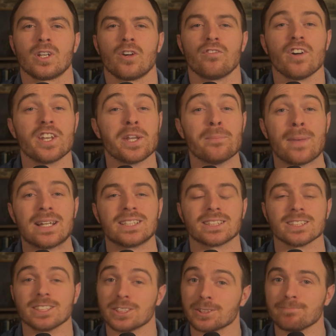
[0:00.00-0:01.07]

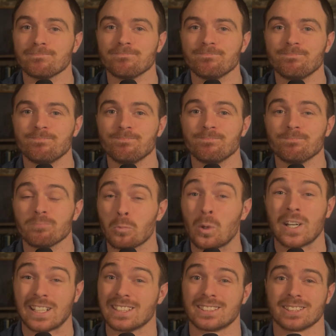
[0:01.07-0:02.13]
Fundamentalism.
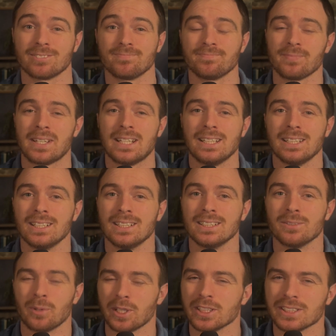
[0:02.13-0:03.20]
What is it?
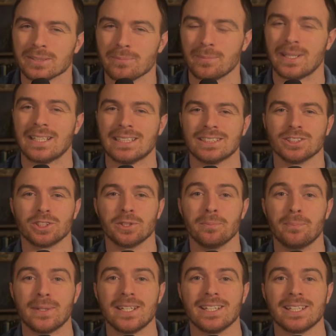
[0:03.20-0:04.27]
What does it mean to
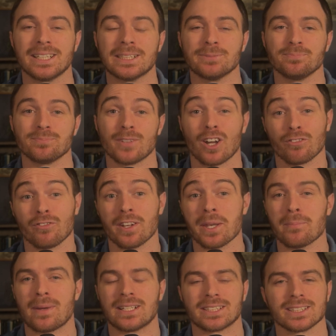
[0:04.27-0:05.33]
be a
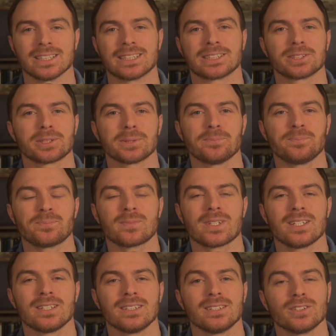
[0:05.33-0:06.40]
fundamentalist?
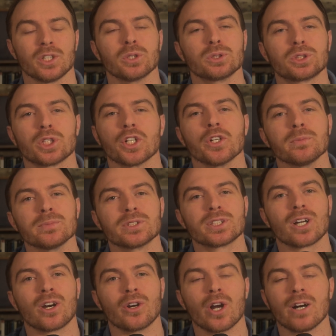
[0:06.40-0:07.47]
Those terms
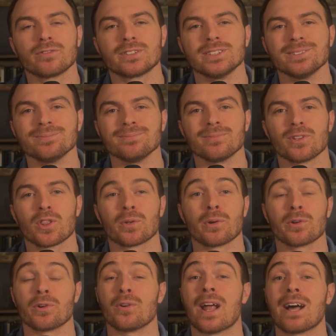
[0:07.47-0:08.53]
are often
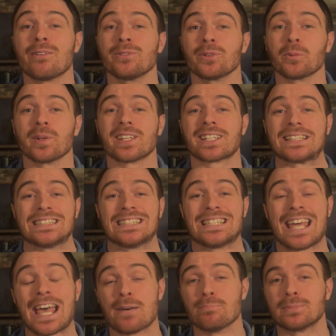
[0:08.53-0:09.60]
thrown around with
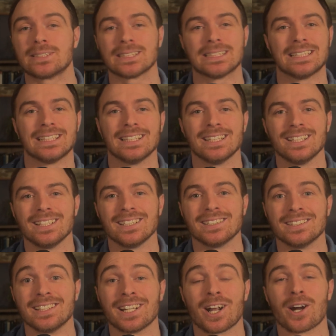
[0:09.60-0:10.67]
contempt
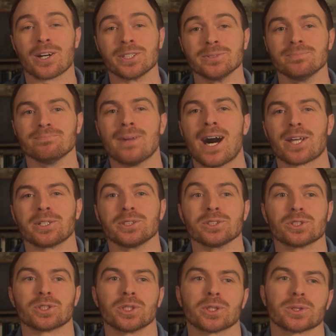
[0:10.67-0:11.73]
in our modern
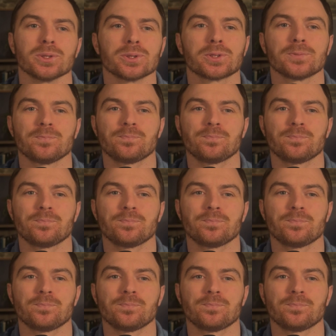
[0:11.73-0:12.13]
circles.